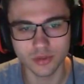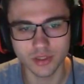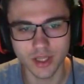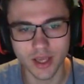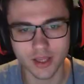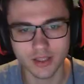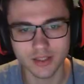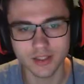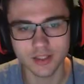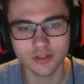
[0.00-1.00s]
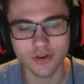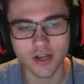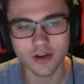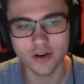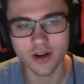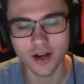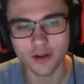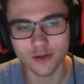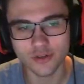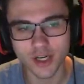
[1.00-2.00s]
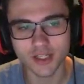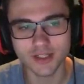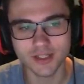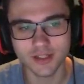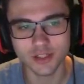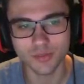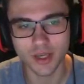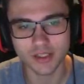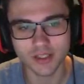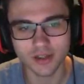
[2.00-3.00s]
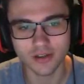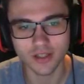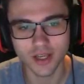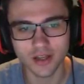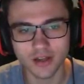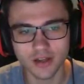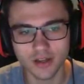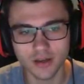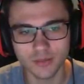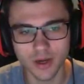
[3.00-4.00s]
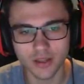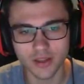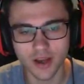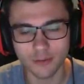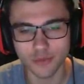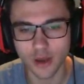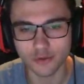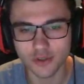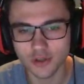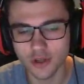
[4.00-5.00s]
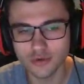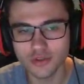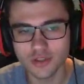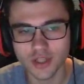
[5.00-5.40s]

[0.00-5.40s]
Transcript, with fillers: but eh, right here, I, I try to get the, the spacing on that. Um, I, I'm, i was close.